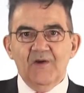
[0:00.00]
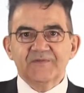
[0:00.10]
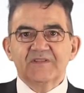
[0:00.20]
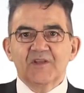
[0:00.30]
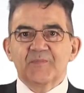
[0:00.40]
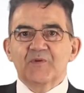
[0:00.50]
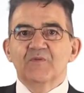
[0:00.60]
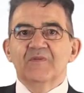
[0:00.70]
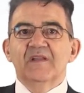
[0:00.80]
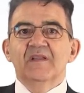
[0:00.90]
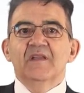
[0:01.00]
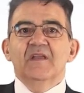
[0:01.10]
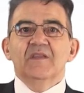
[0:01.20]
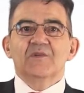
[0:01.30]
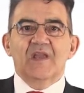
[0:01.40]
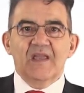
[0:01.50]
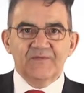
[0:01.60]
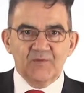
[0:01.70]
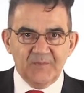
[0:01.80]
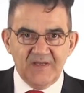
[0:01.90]
After the approval, you
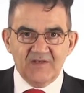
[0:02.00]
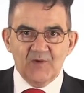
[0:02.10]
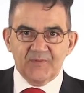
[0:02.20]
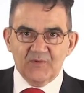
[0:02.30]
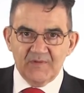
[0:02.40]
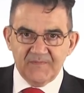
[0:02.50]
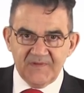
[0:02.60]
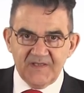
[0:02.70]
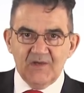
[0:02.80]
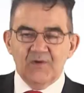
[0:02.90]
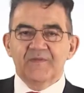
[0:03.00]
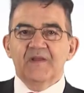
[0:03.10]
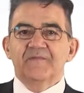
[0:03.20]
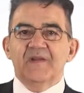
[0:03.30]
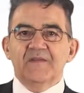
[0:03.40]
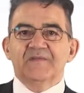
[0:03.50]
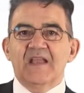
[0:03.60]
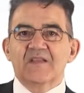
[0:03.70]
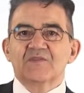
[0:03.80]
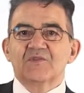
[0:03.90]
have to pay an approval fee of
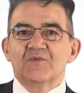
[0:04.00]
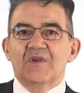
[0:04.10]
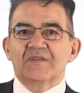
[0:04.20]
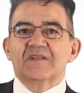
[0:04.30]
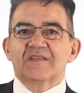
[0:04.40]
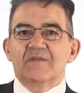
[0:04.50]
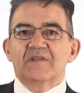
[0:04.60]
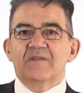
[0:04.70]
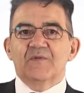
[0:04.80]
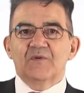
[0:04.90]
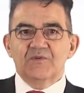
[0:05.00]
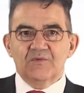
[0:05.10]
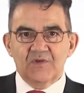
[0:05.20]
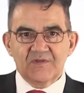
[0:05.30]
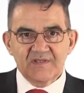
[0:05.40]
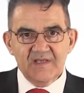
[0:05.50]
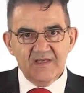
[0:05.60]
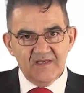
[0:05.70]
5,274 euros